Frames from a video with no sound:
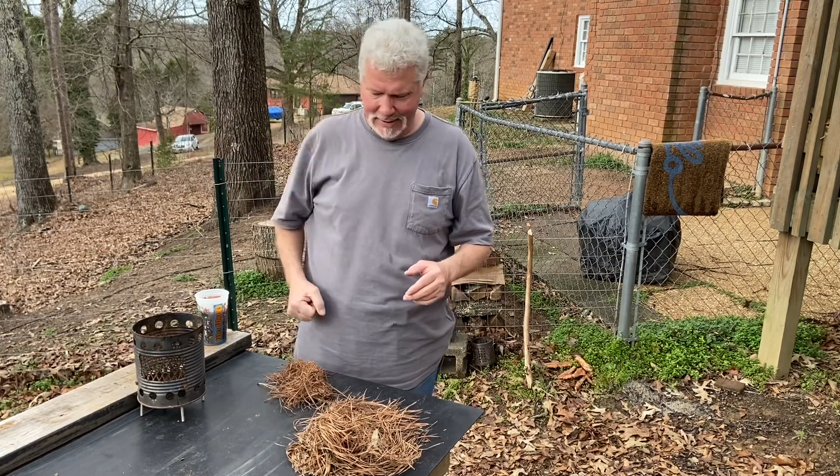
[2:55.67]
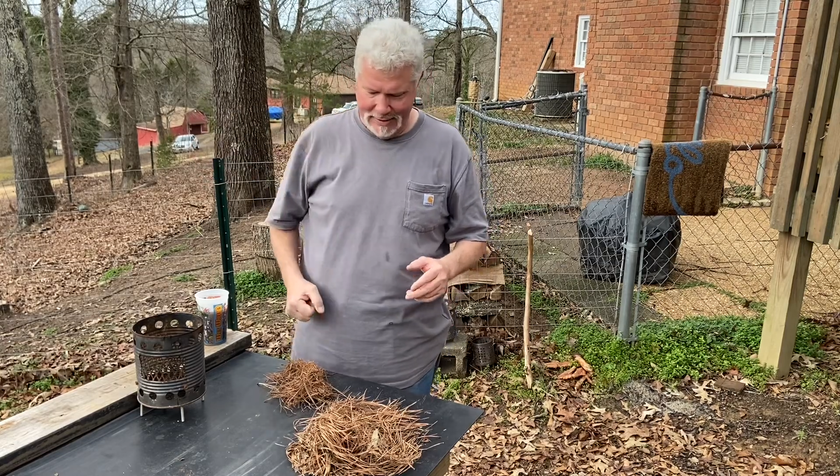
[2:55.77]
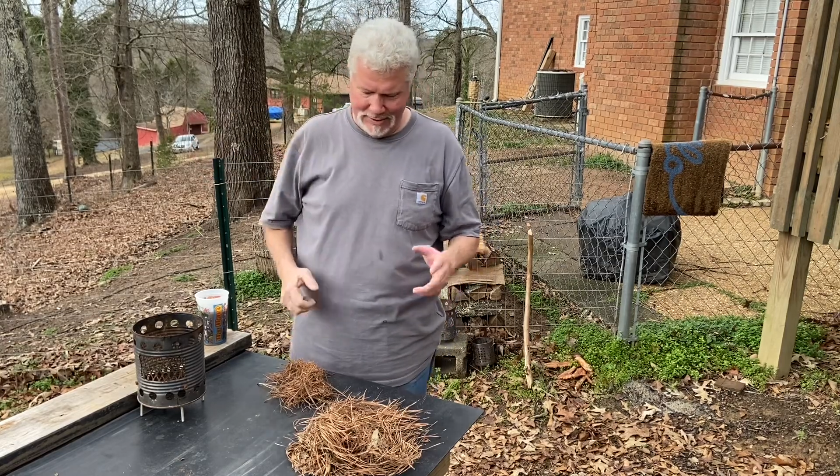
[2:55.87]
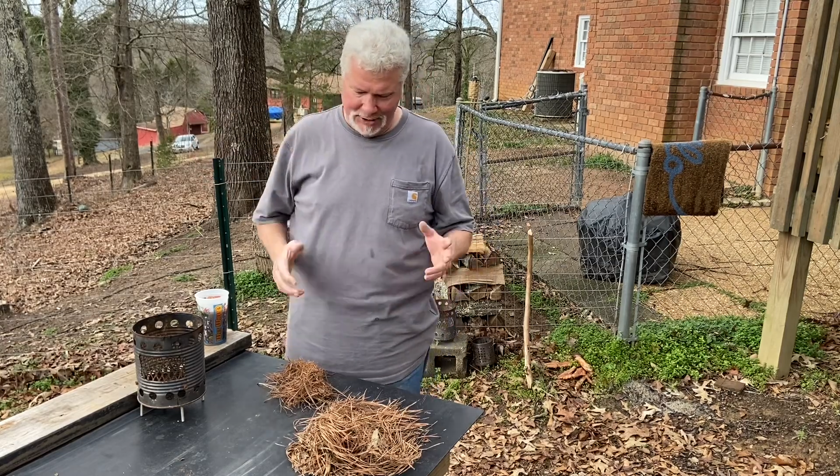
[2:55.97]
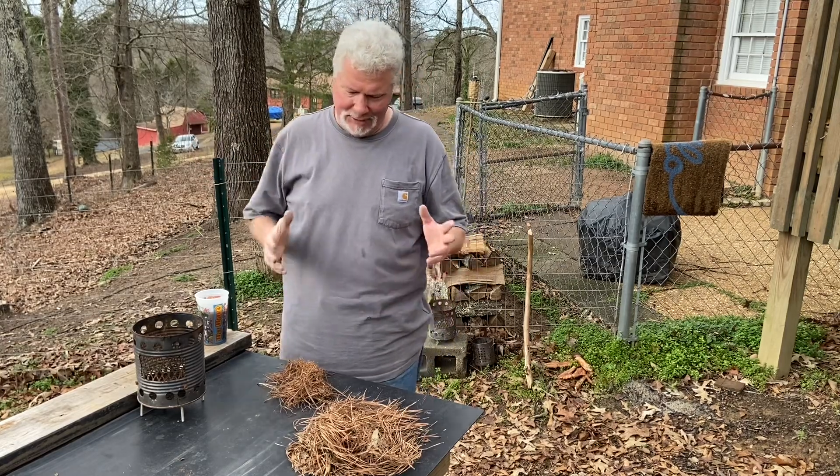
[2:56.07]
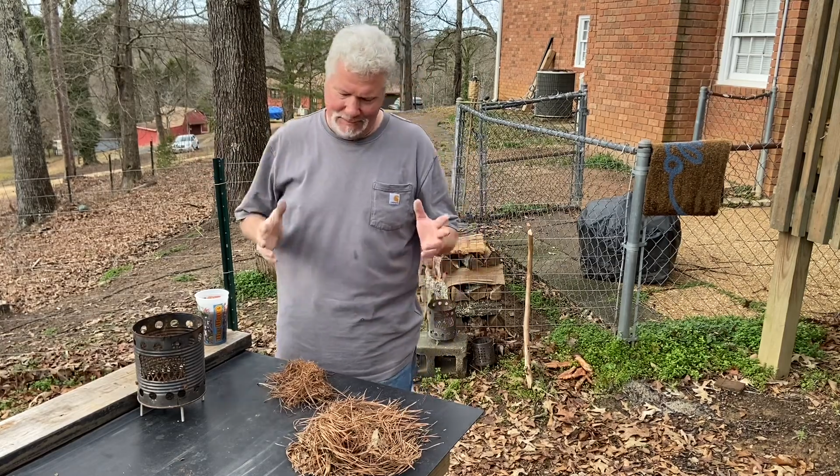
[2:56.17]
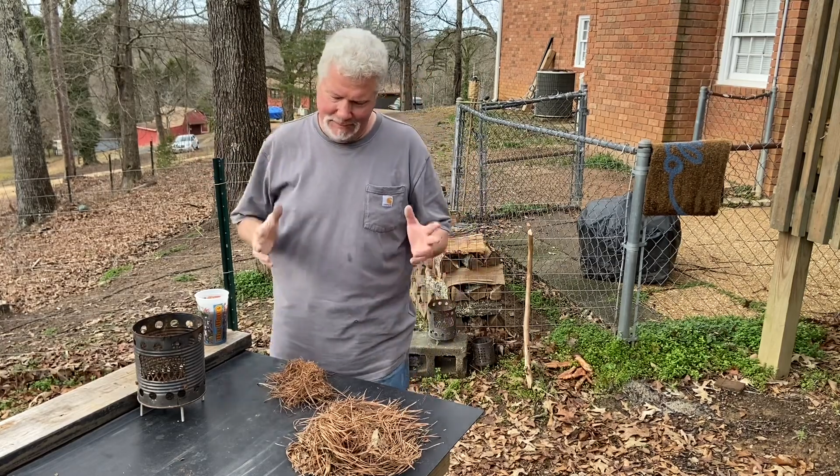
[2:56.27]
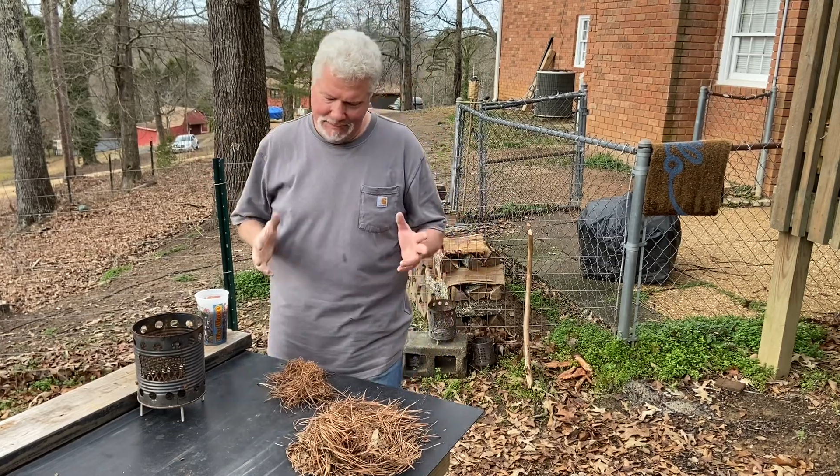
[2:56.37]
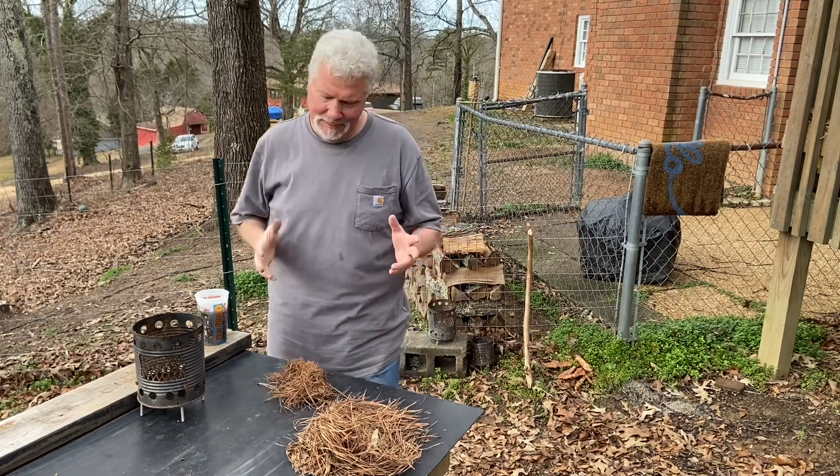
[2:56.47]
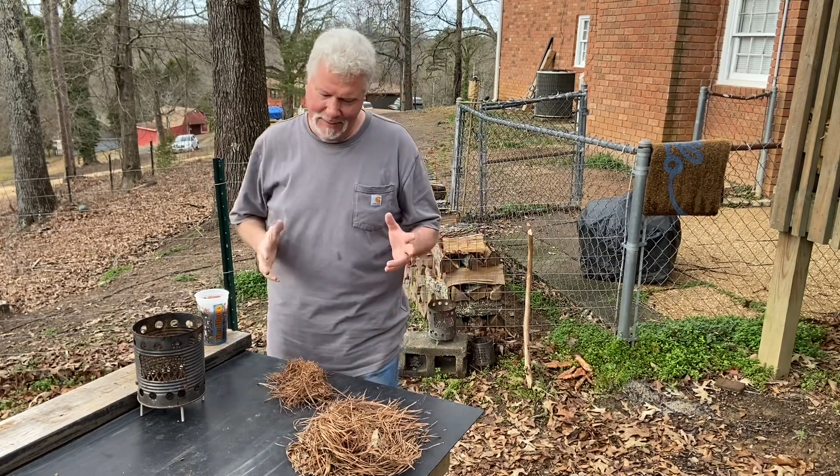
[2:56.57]
So
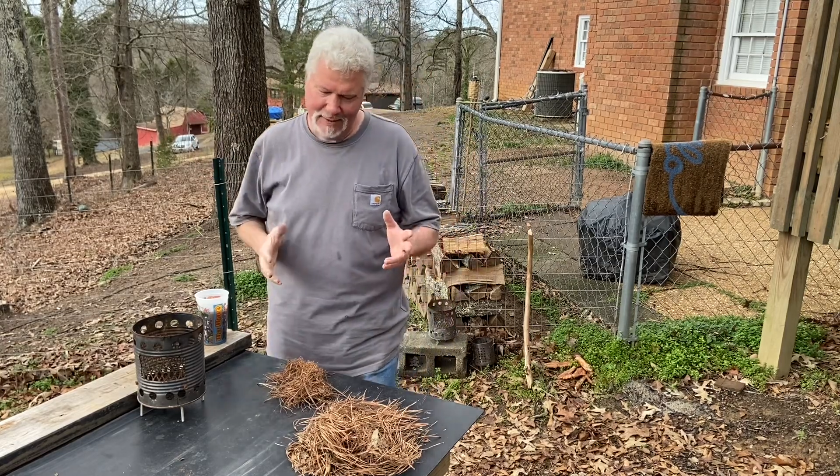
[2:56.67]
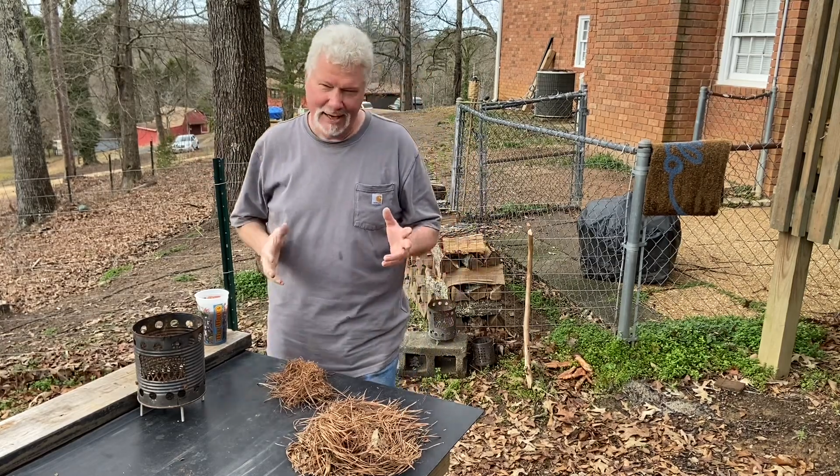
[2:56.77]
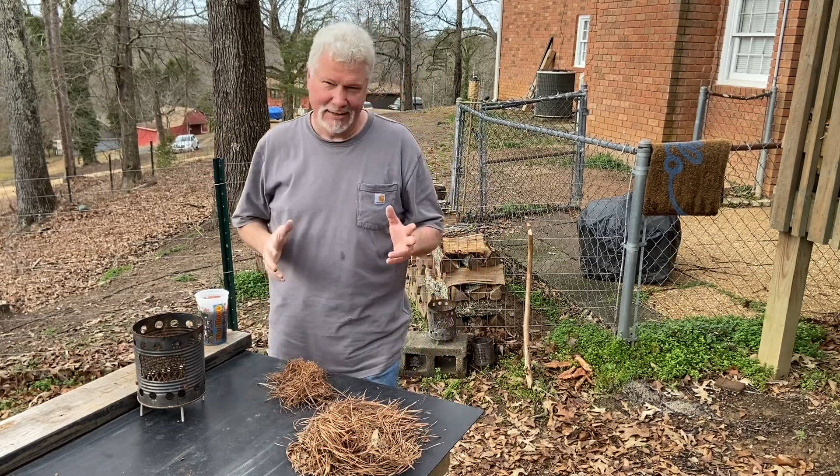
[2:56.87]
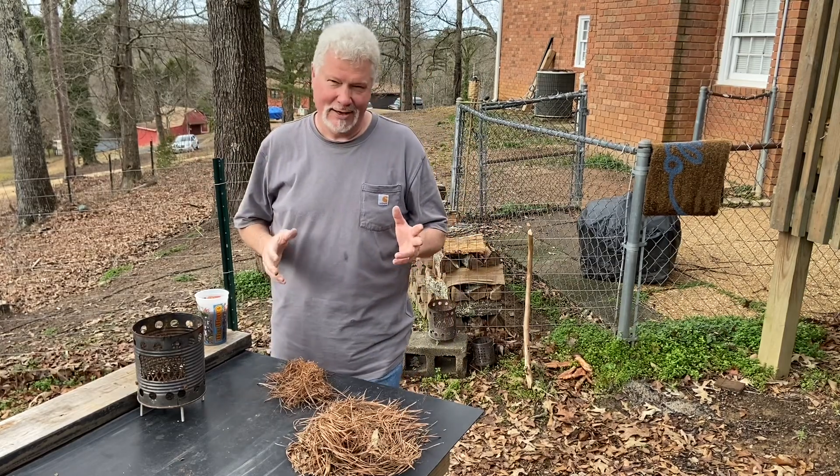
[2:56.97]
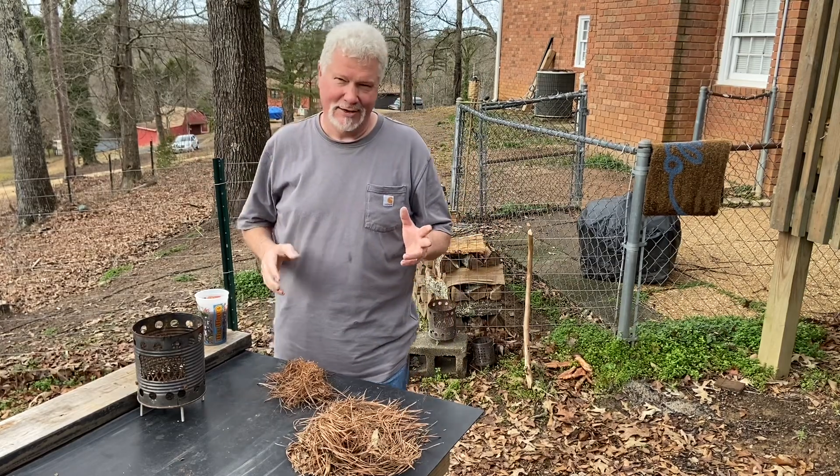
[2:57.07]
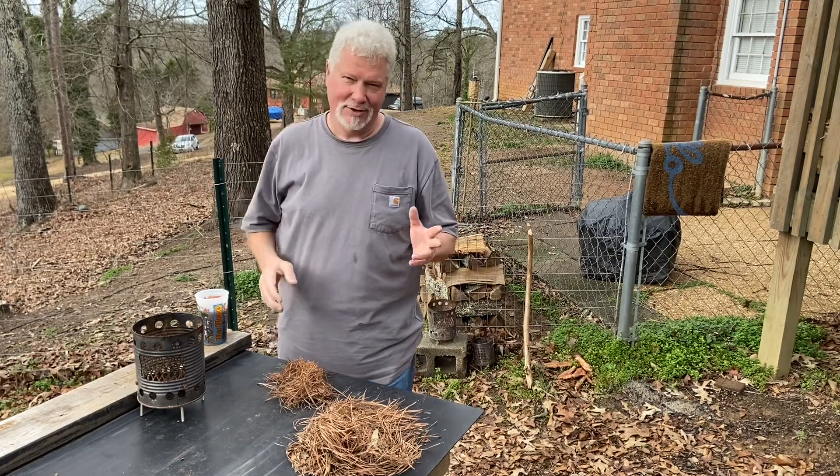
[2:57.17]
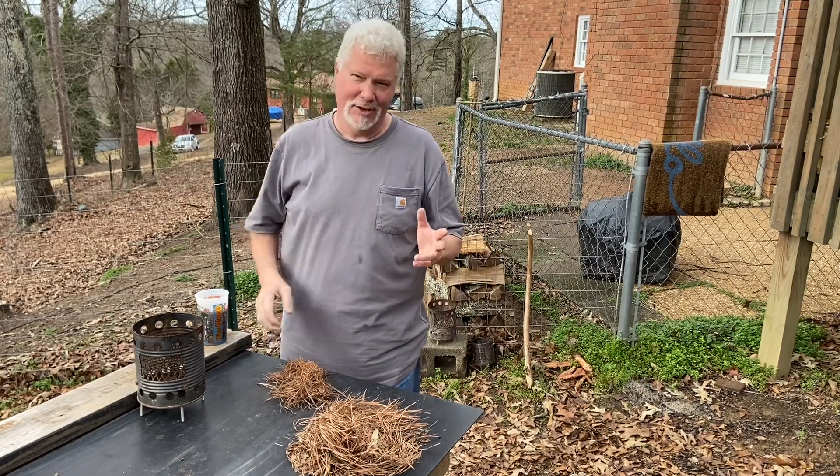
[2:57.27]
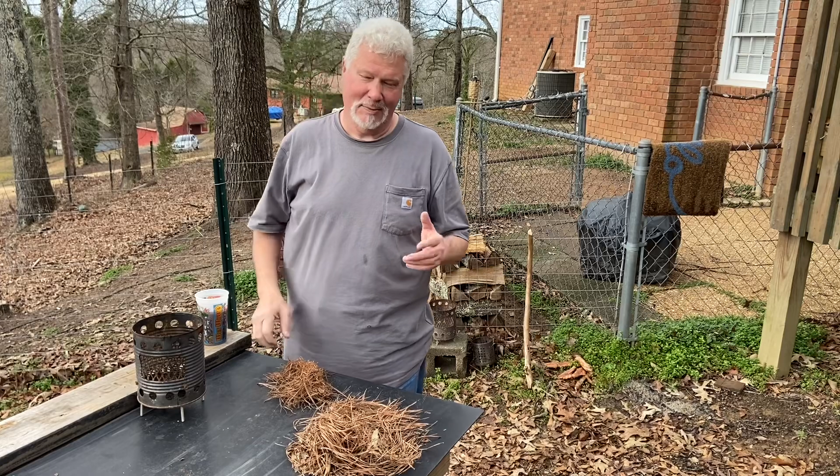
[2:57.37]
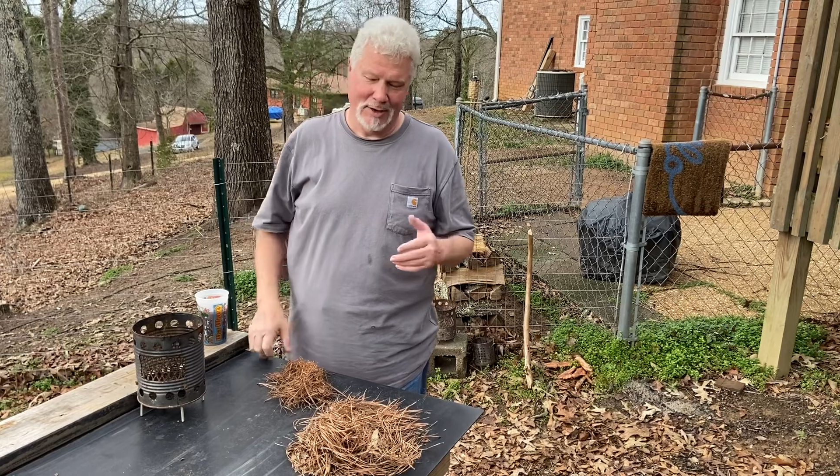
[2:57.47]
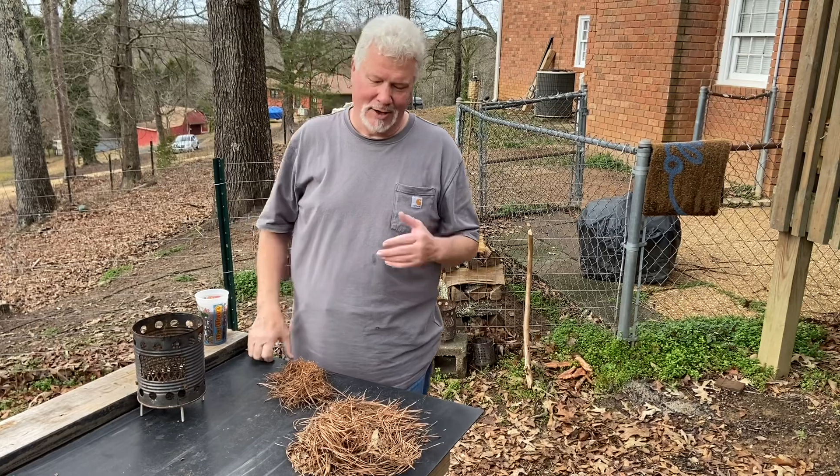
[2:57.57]
I think it's going to
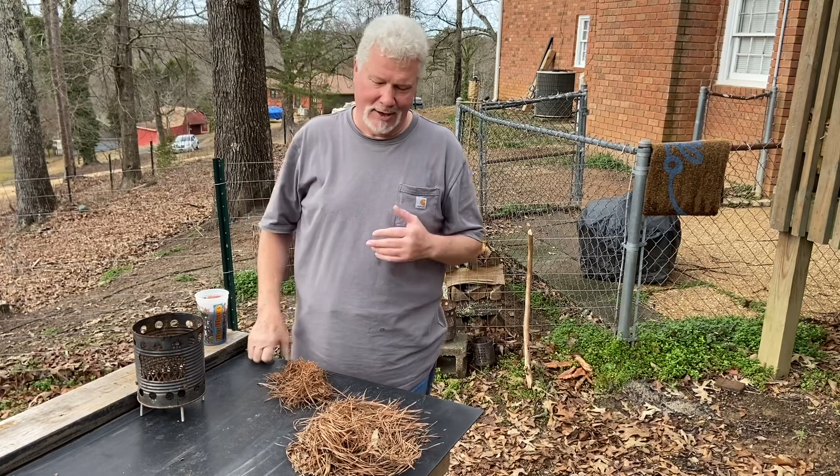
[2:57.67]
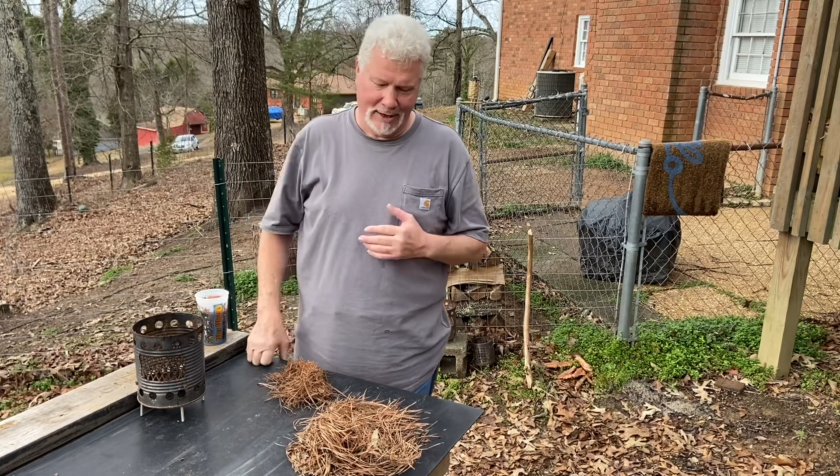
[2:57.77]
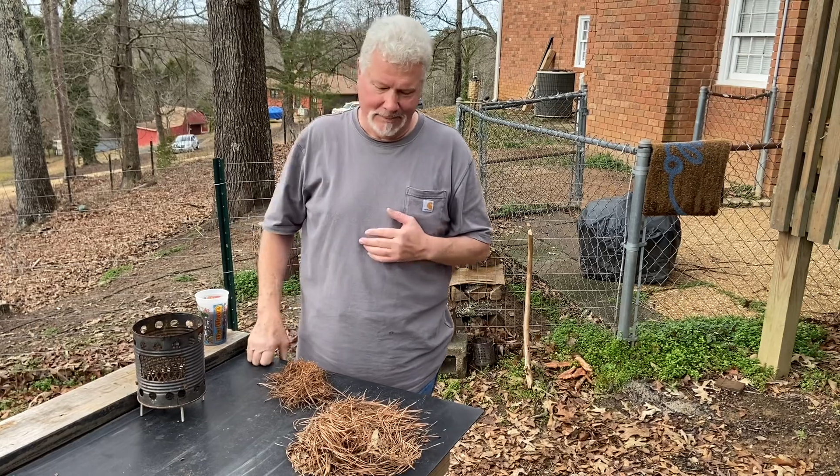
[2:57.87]
be all right.